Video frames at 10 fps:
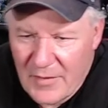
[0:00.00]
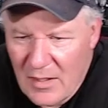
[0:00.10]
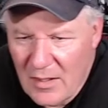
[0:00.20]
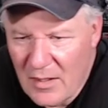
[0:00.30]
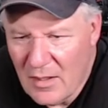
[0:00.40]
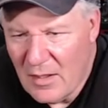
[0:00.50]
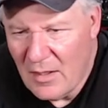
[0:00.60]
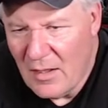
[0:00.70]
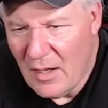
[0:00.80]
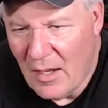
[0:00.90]

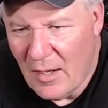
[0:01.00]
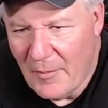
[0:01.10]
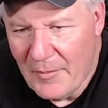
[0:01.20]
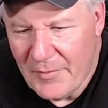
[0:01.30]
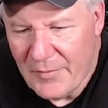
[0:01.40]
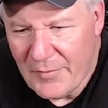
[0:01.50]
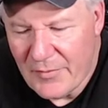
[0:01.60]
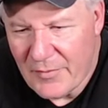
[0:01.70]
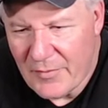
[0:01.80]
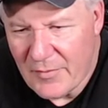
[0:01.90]

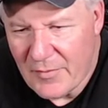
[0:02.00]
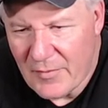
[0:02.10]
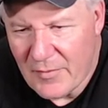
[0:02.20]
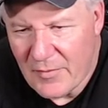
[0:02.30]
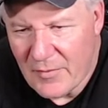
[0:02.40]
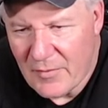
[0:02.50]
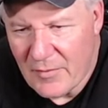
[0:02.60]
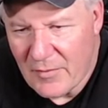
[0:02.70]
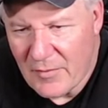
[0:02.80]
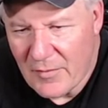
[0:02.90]

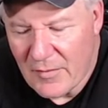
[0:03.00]
Nobody speaks.